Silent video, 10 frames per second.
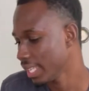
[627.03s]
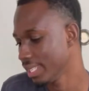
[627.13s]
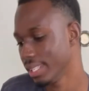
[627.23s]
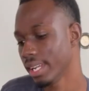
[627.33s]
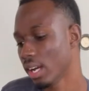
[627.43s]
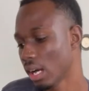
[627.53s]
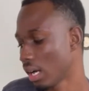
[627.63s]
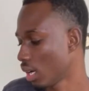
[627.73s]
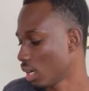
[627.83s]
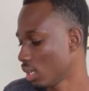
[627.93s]

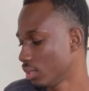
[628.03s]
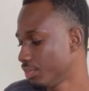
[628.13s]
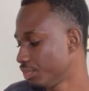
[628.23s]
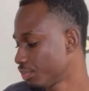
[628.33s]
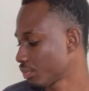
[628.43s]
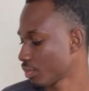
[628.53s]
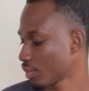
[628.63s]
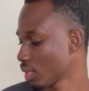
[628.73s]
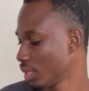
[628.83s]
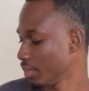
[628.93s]
The
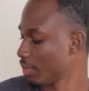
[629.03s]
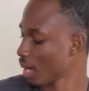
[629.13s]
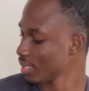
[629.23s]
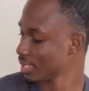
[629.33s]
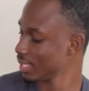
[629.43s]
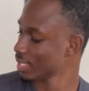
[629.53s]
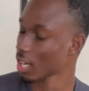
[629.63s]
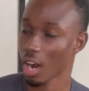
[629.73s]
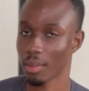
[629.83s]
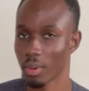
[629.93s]
boxes,
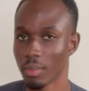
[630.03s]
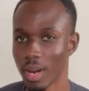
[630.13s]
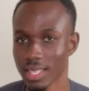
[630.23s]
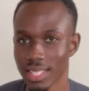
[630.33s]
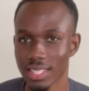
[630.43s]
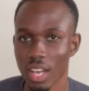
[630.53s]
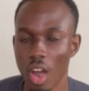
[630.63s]
cardboard boxes,